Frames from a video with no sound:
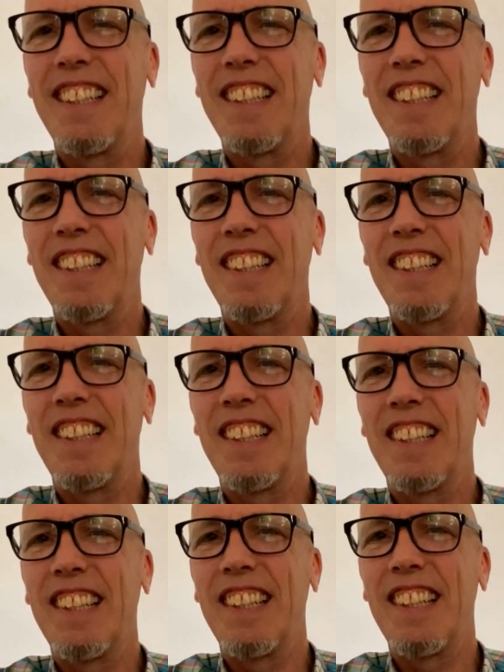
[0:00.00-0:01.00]

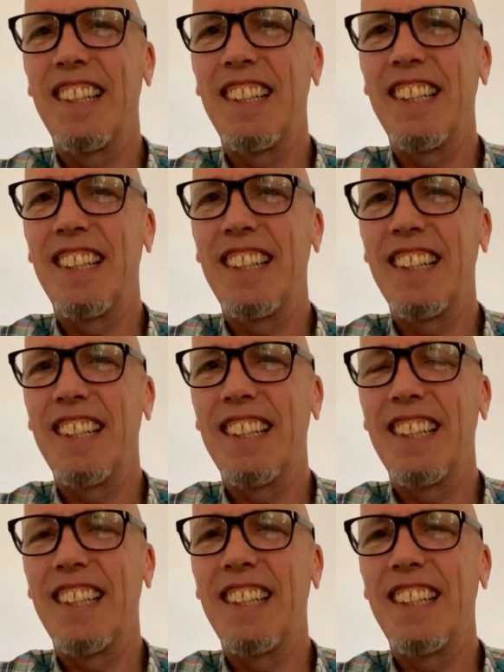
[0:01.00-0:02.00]

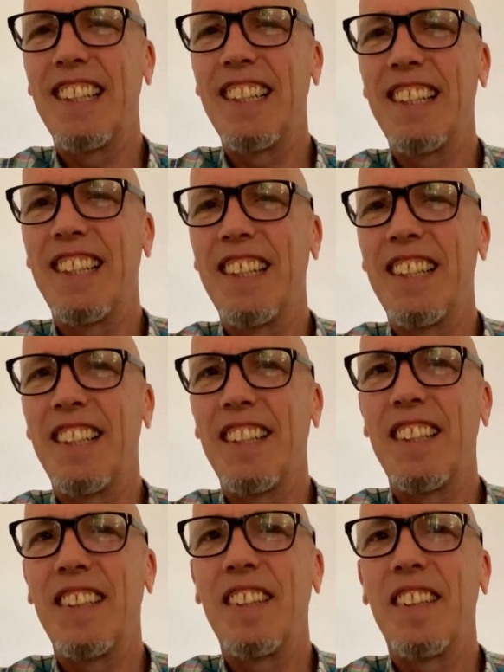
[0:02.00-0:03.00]

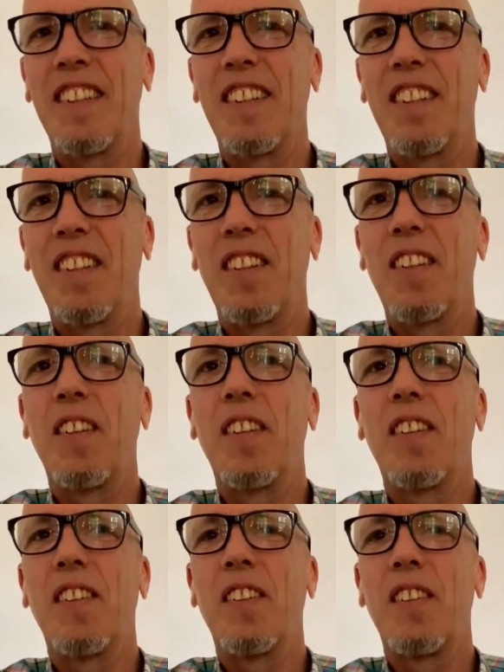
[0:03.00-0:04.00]

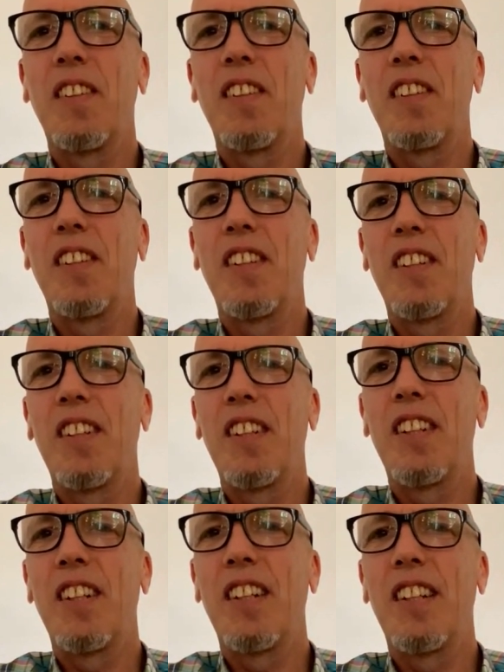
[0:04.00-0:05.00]

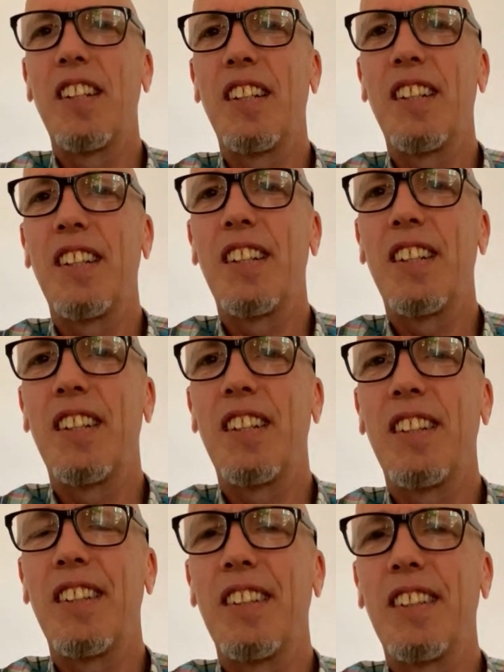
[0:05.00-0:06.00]

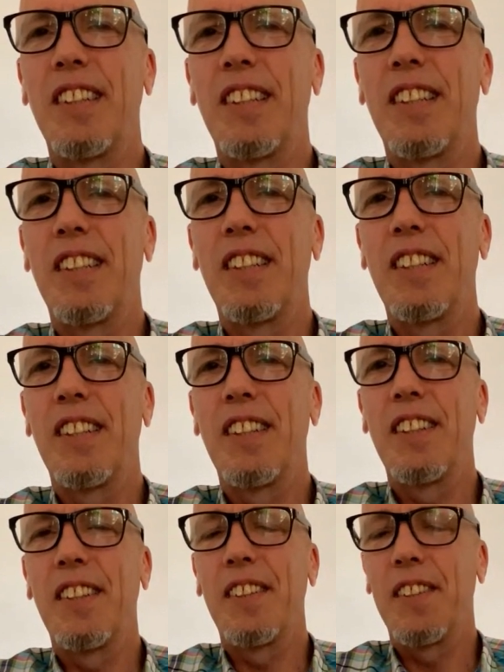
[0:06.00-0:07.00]

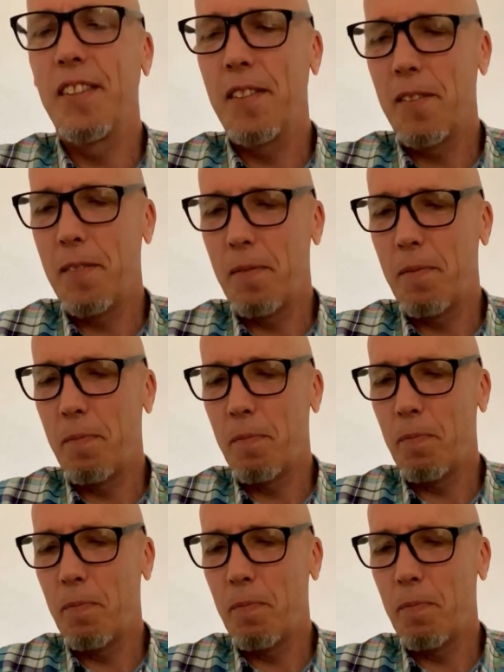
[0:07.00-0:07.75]
The person shown says nothing.